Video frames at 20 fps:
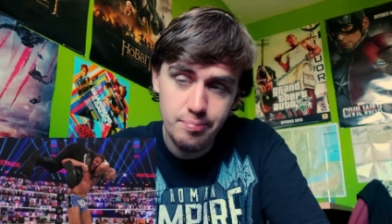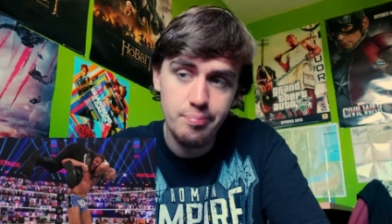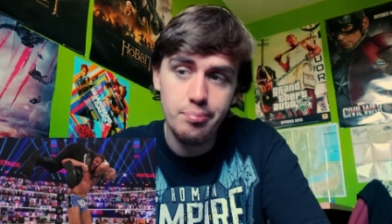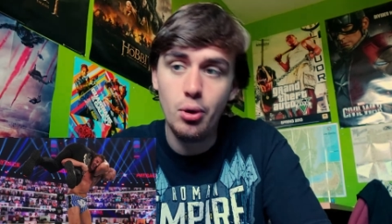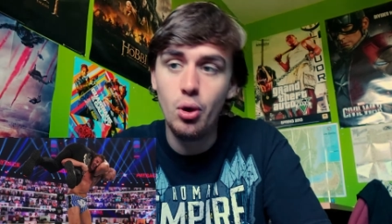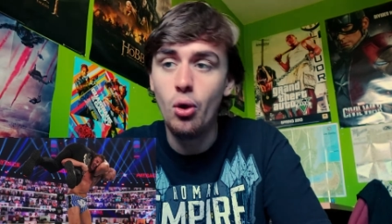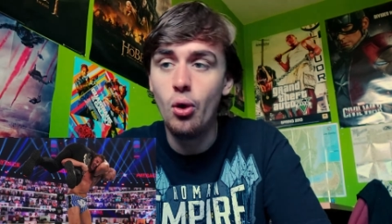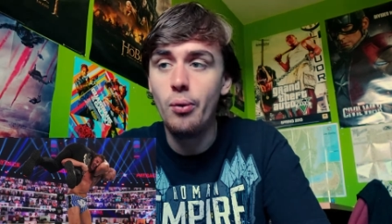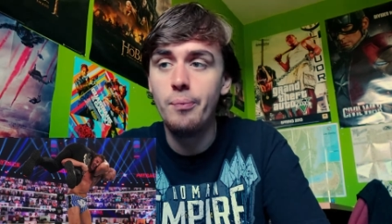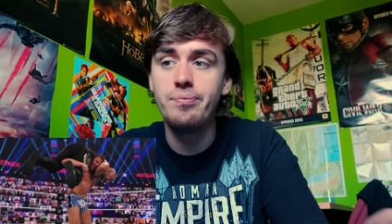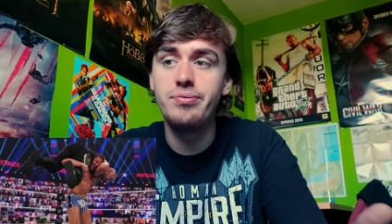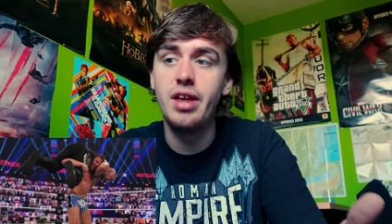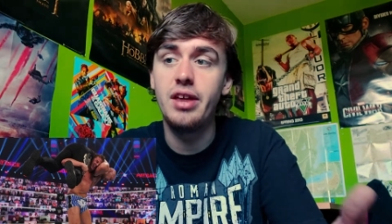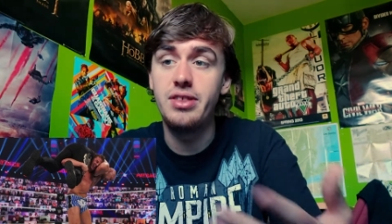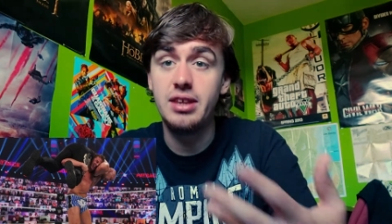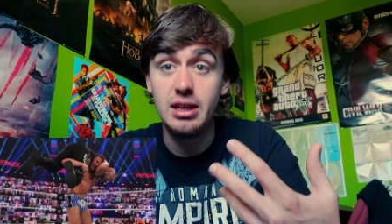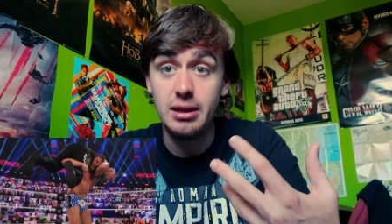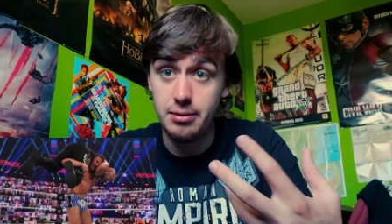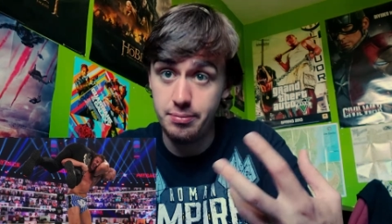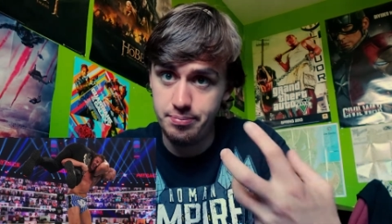But I
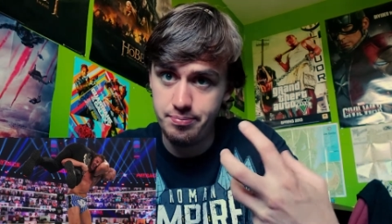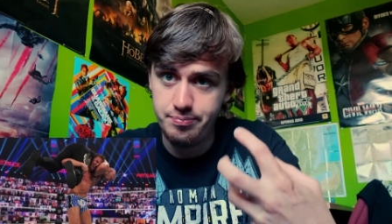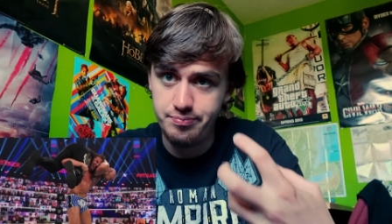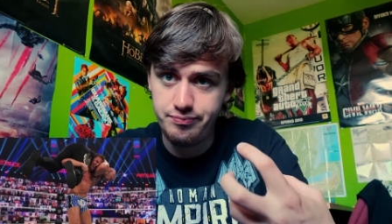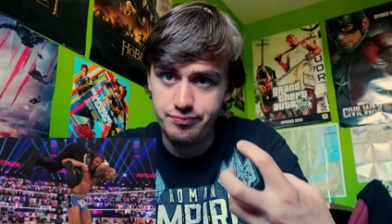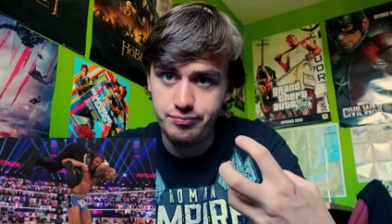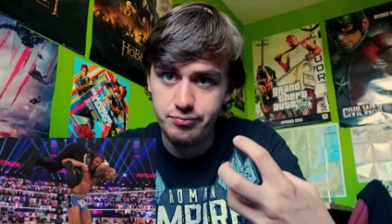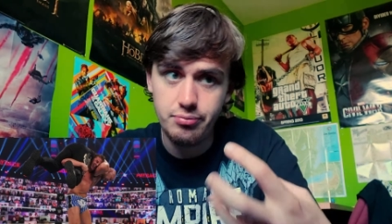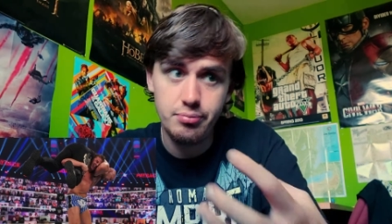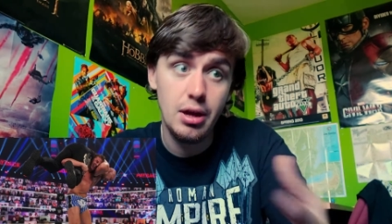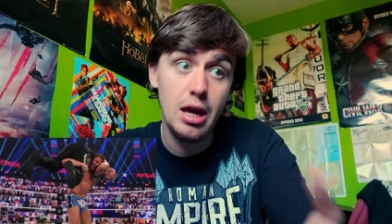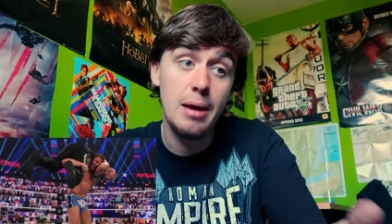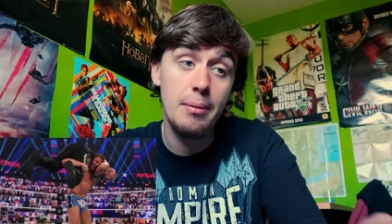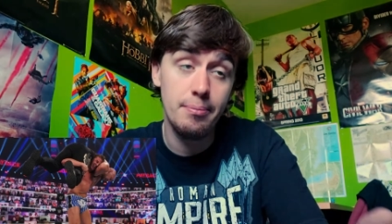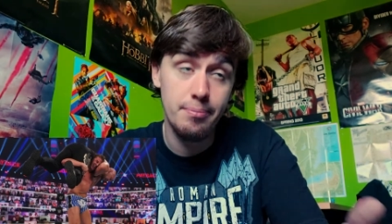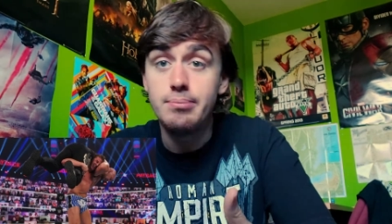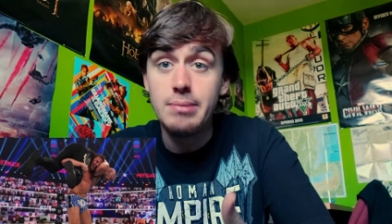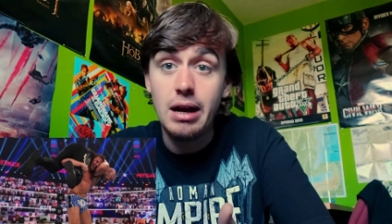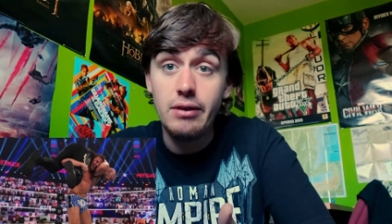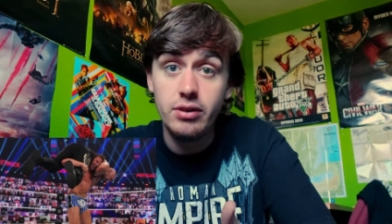think
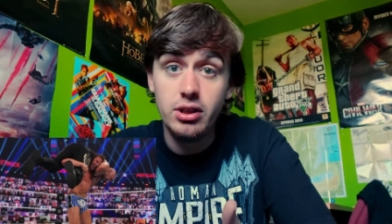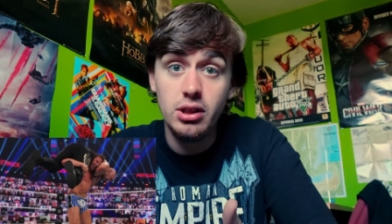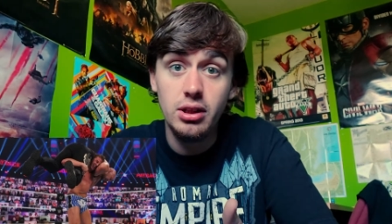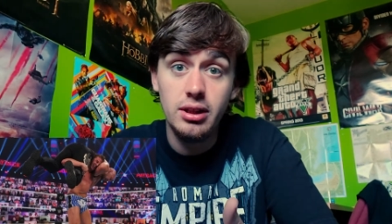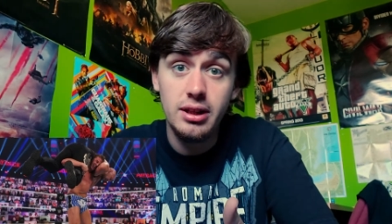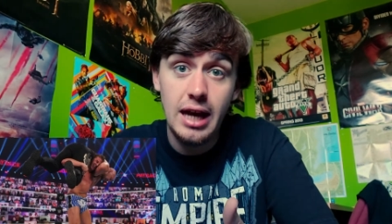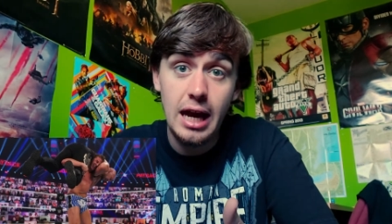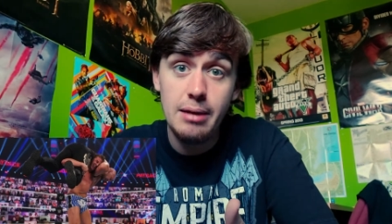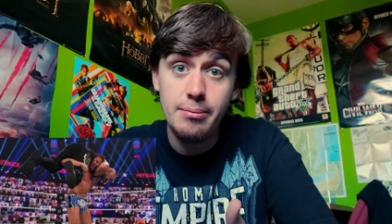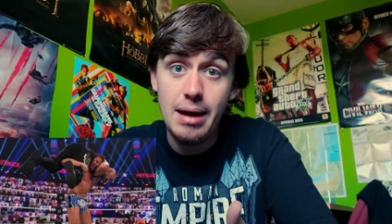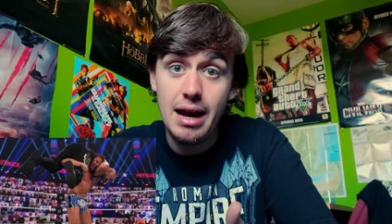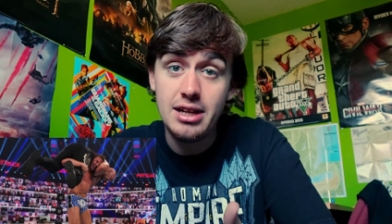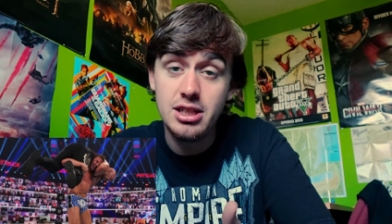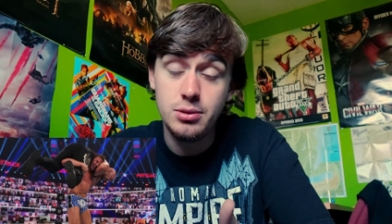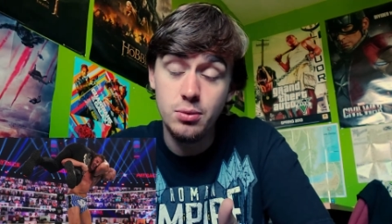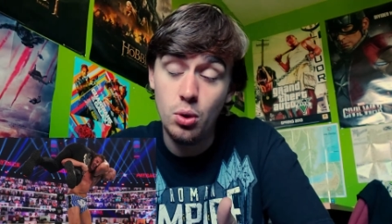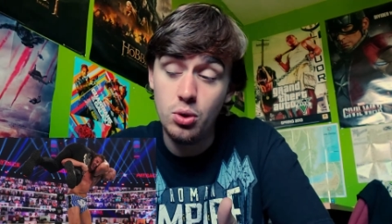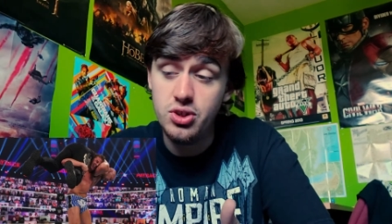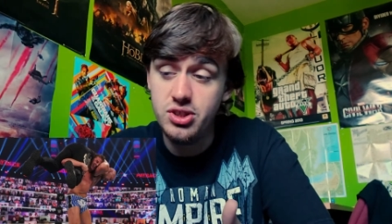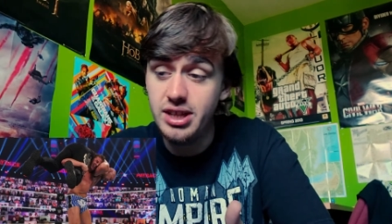Matt Riddle came back
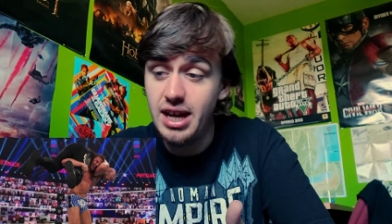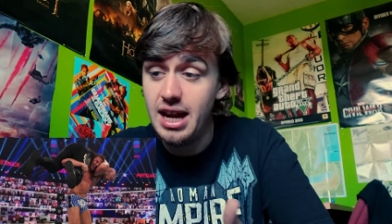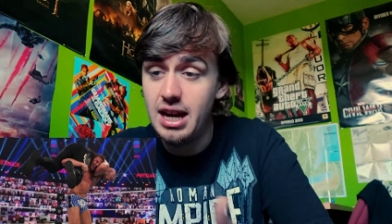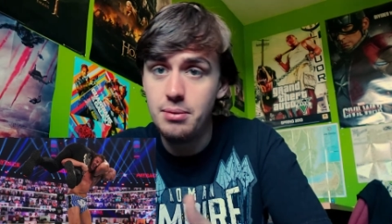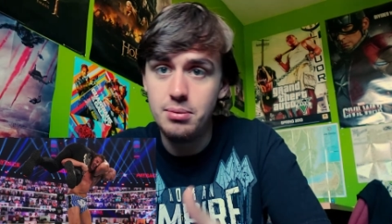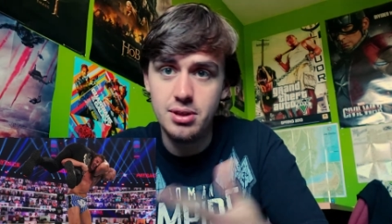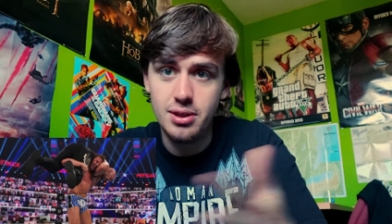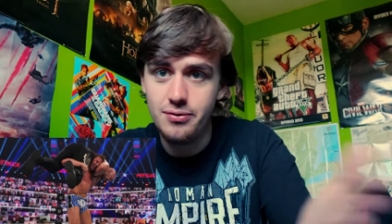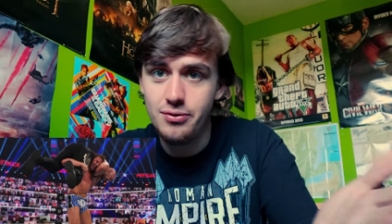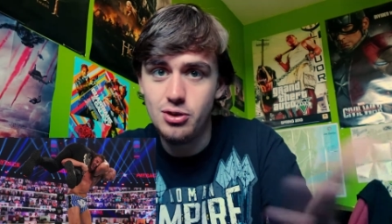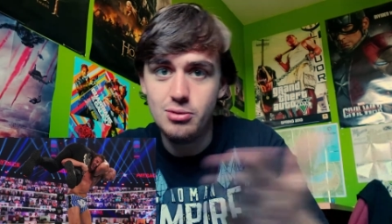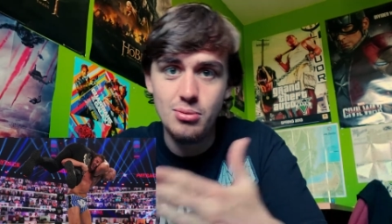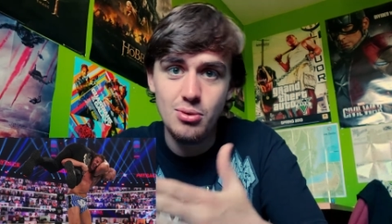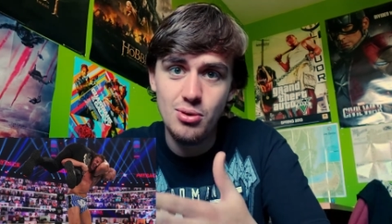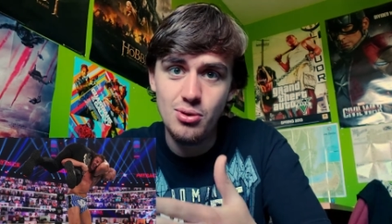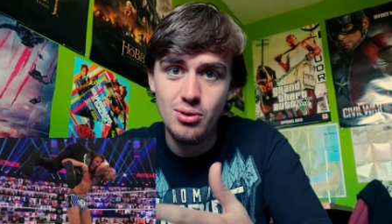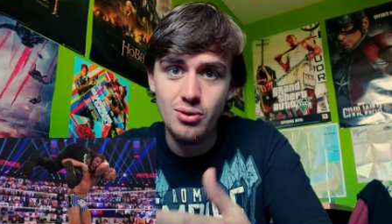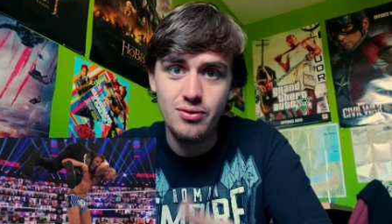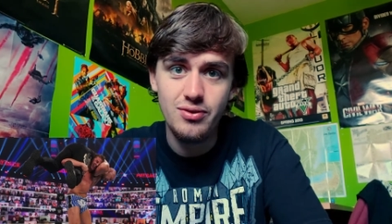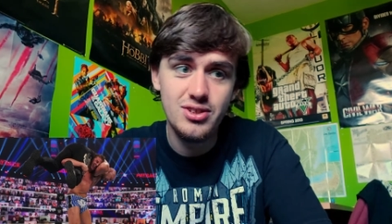towards the end with a few
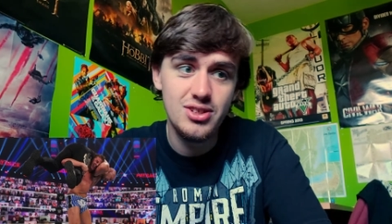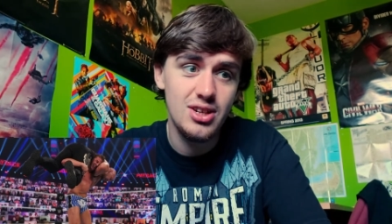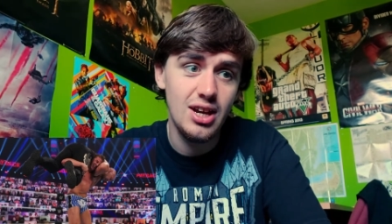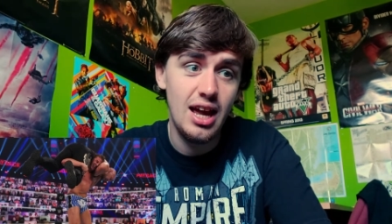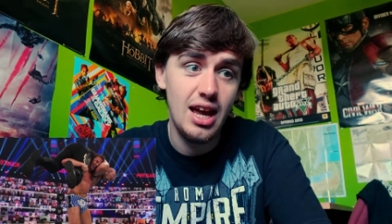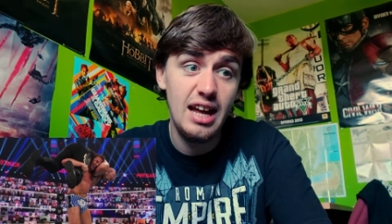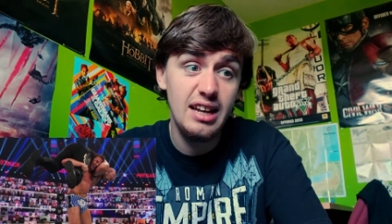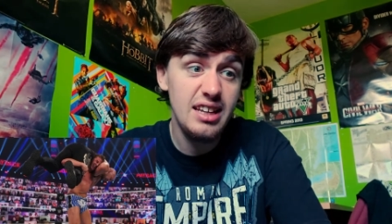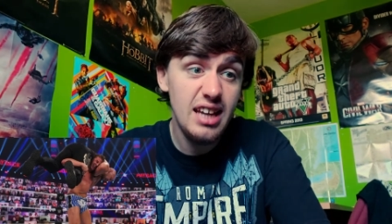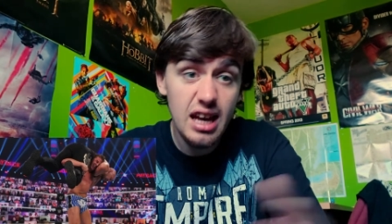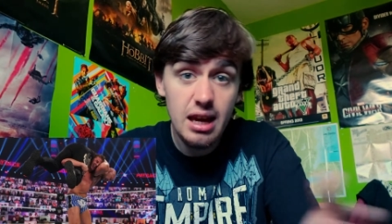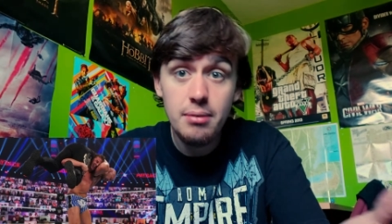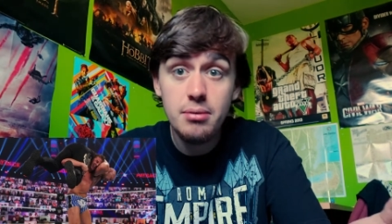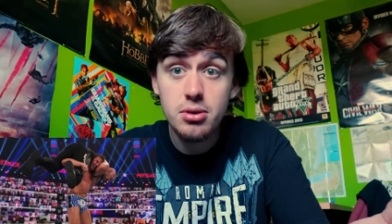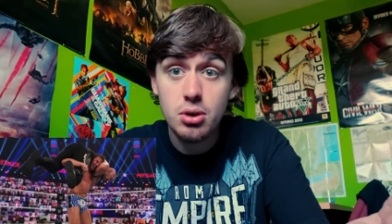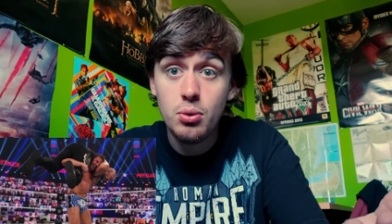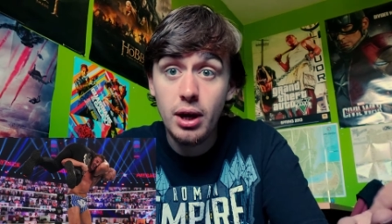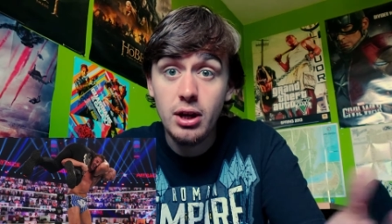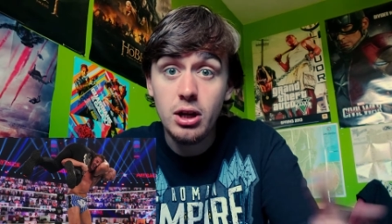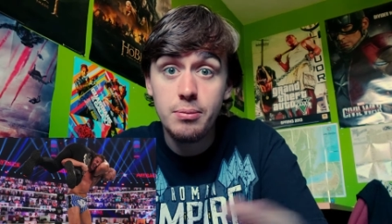moves, and yeah, it was
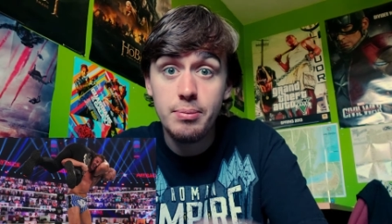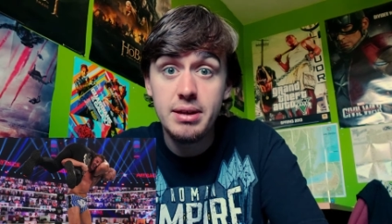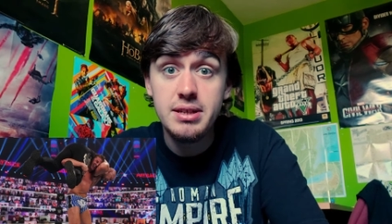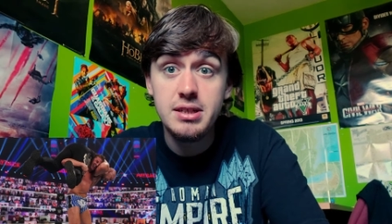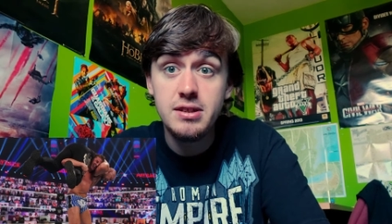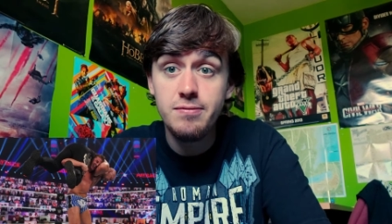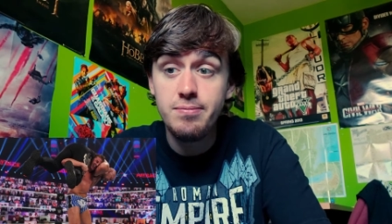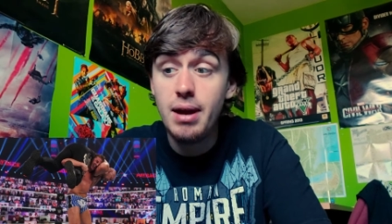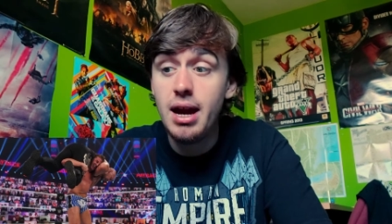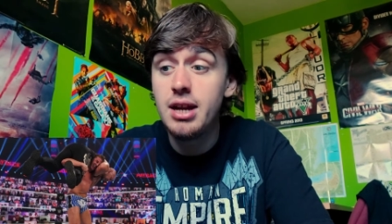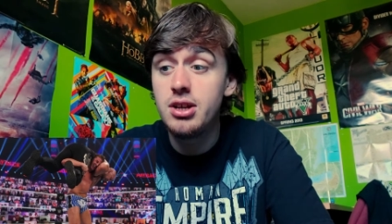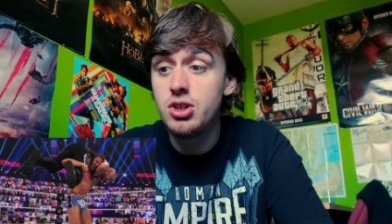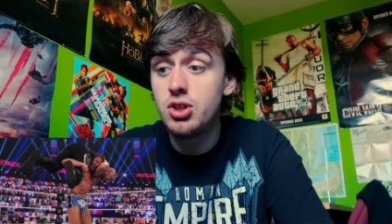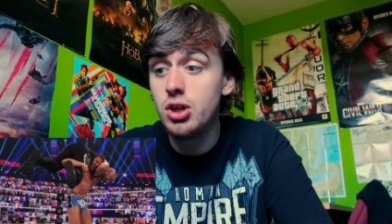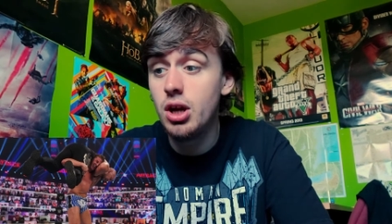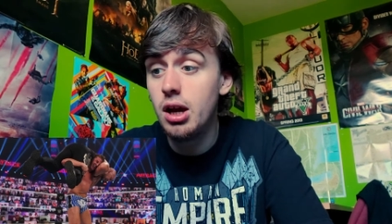quite a competitive match.